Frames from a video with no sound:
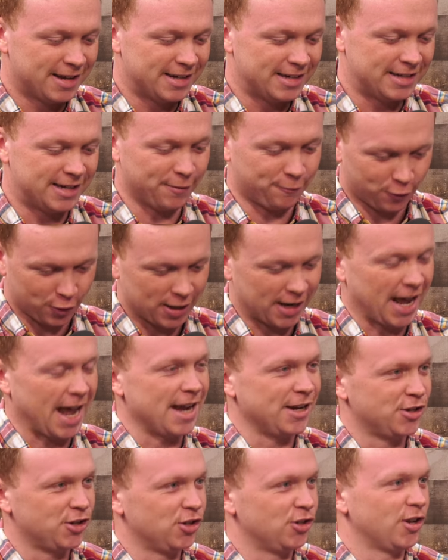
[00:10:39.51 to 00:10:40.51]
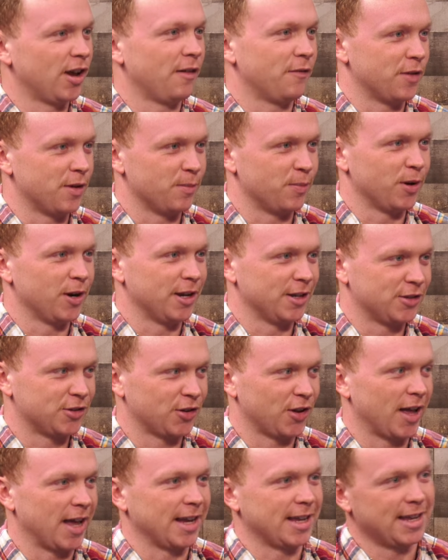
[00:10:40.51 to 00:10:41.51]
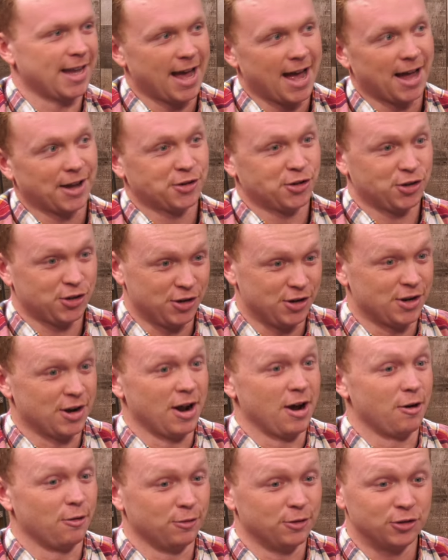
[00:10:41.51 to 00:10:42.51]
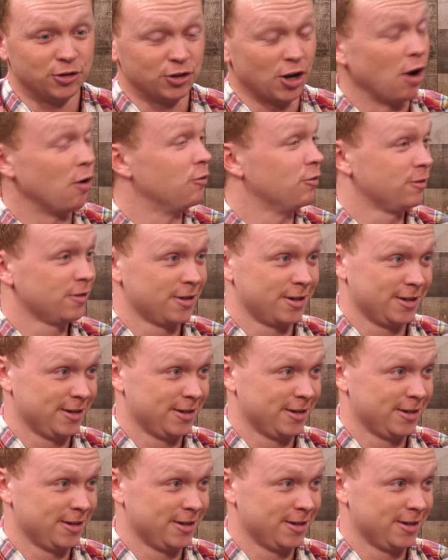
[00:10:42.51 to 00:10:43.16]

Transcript: different cases of it, but it's like, yes, you know, don't